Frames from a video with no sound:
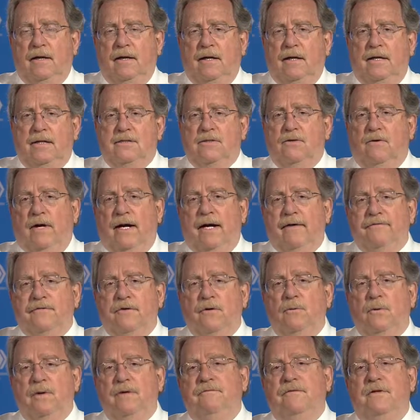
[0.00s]
So
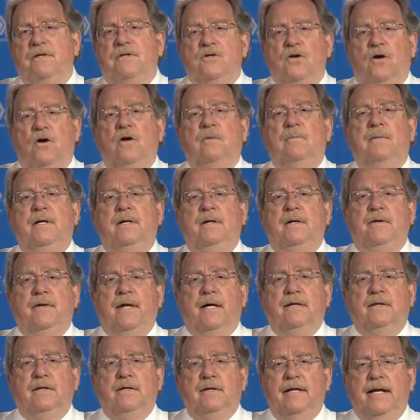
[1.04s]
after we've determined
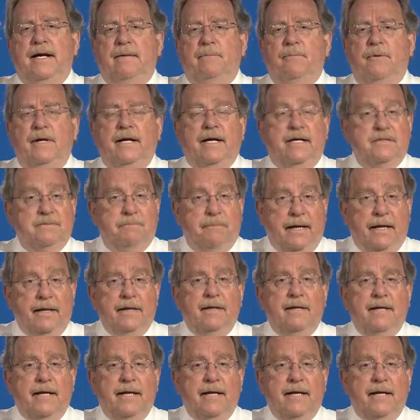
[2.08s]
that the Lamprey has made an